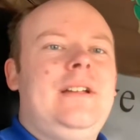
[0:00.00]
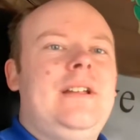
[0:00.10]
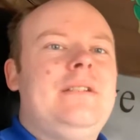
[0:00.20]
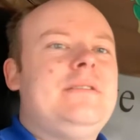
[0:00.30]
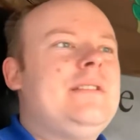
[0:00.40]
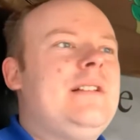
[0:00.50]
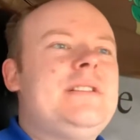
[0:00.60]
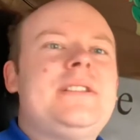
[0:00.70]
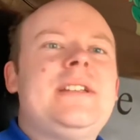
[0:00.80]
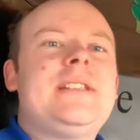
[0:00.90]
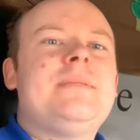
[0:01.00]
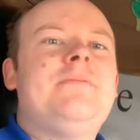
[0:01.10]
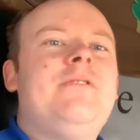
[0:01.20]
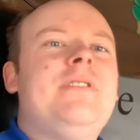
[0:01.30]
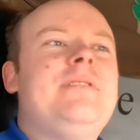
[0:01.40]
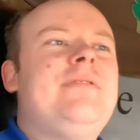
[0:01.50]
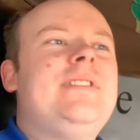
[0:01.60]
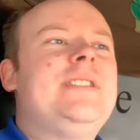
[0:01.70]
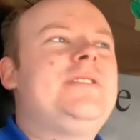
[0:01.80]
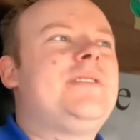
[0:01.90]
You know, he likes to take some pride
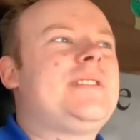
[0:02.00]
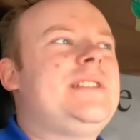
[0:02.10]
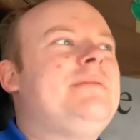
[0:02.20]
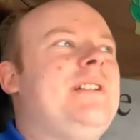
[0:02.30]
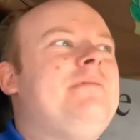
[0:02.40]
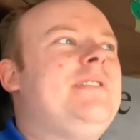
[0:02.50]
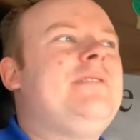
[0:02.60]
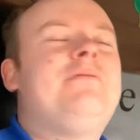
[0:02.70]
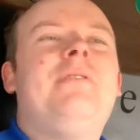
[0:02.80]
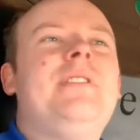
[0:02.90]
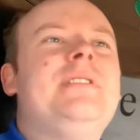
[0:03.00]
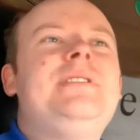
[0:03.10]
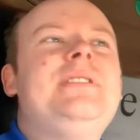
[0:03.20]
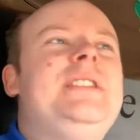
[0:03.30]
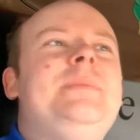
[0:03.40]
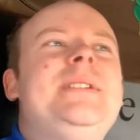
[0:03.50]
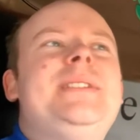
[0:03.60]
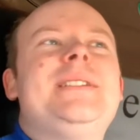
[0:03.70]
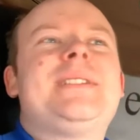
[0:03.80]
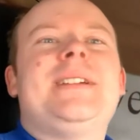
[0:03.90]
within the trucks, even though we're in quite a dirty
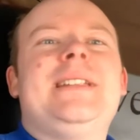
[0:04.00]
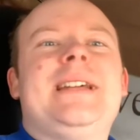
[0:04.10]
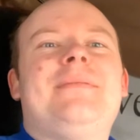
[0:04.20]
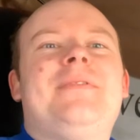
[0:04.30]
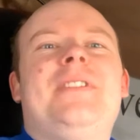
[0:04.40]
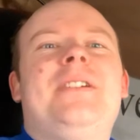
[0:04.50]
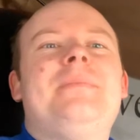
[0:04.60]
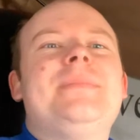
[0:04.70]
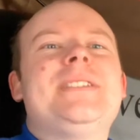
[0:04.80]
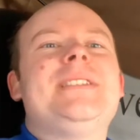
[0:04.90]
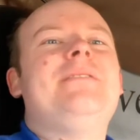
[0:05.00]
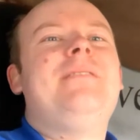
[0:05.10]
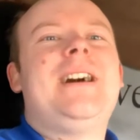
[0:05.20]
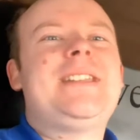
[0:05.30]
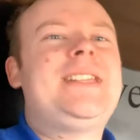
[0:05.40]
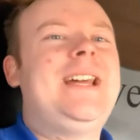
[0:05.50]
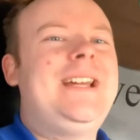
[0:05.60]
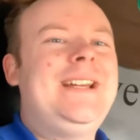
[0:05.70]
business, going down farms and all that.